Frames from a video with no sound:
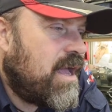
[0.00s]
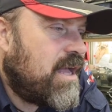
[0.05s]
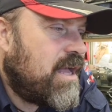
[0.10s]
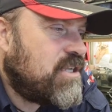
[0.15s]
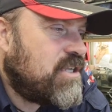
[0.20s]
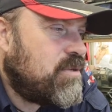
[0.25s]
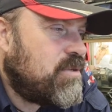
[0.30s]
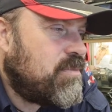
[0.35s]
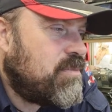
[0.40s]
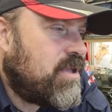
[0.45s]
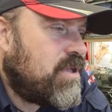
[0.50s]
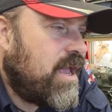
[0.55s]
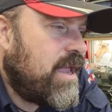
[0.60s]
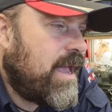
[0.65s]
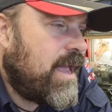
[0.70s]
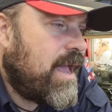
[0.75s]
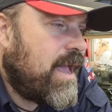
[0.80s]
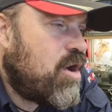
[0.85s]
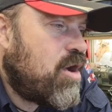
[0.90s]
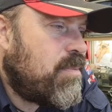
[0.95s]
Jim K,
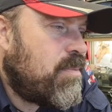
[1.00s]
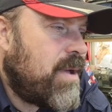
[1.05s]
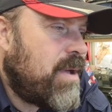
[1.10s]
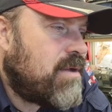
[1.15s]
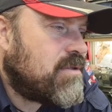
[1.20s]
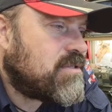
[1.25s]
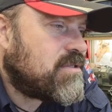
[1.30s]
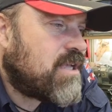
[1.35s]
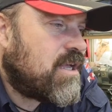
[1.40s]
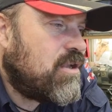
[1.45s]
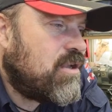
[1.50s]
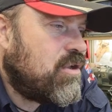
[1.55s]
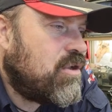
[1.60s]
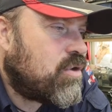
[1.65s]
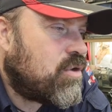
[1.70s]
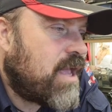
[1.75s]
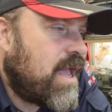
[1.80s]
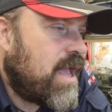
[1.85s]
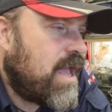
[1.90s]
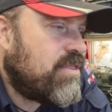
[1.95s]
how about a look
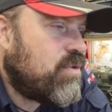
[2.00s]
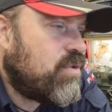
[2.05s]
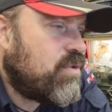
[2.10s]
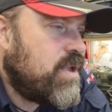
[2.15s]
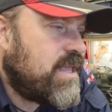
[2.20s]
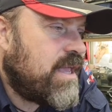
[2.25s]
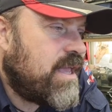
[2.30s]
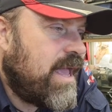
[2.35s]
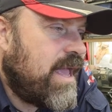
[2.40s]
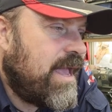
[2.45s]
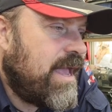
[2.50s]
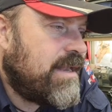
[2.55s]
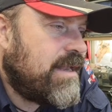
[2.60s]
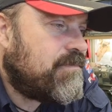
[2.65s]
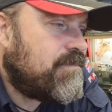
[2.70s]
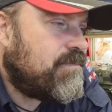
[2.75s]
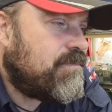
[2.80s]
at the week ahead?